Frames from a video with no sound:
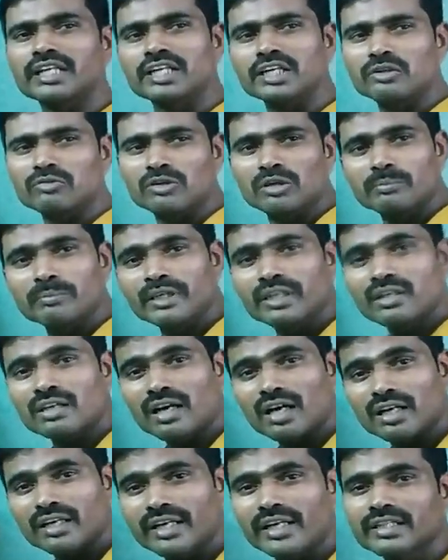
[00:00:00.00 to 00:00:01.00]
it will be
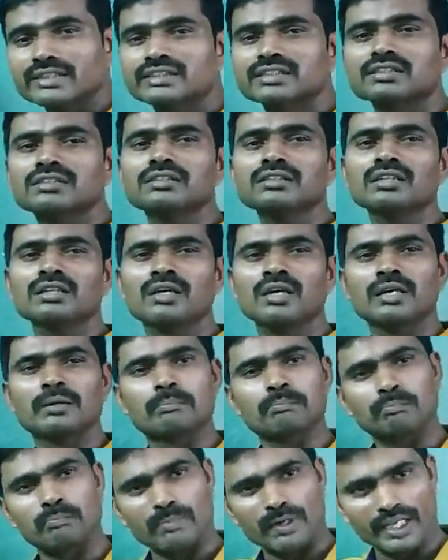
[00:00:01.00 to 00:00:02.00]
called as a
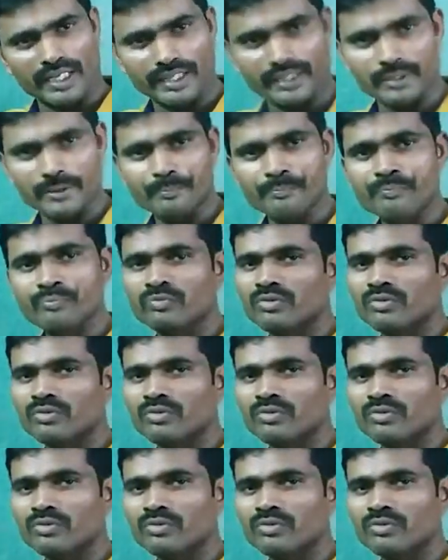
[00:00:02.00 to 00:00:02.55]
plane.